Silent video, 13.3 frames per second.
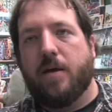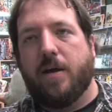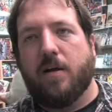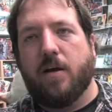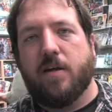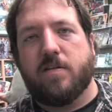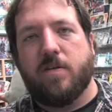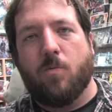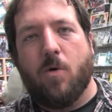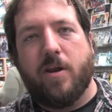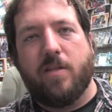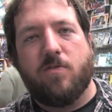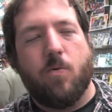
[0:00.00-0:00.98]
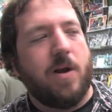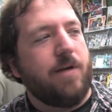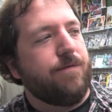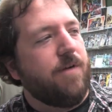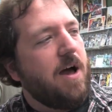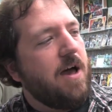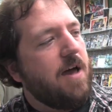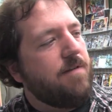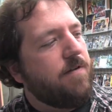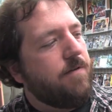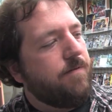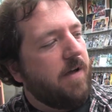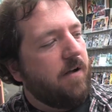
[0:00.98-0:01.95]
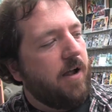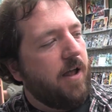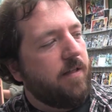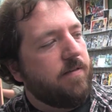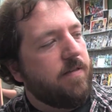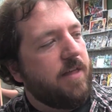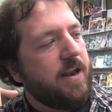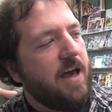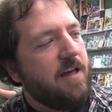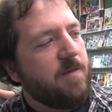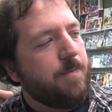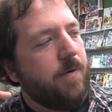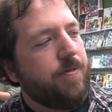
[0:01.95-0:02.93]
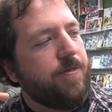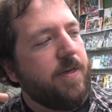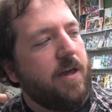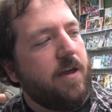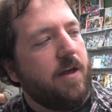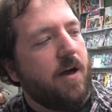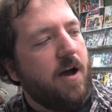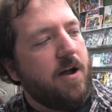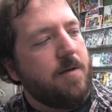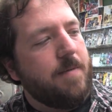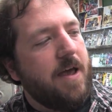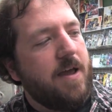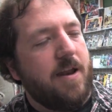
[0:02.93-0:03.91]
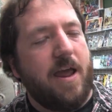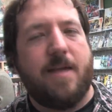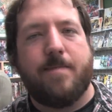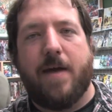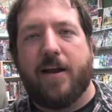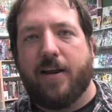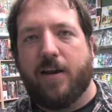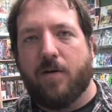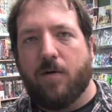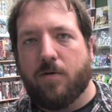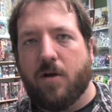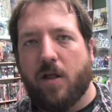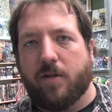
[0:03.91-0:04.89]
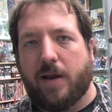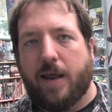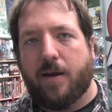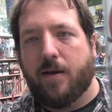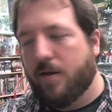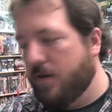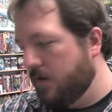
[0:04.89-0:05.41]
Here is the 1 in 25 variant that has both the Iron Man and Magneto colored in.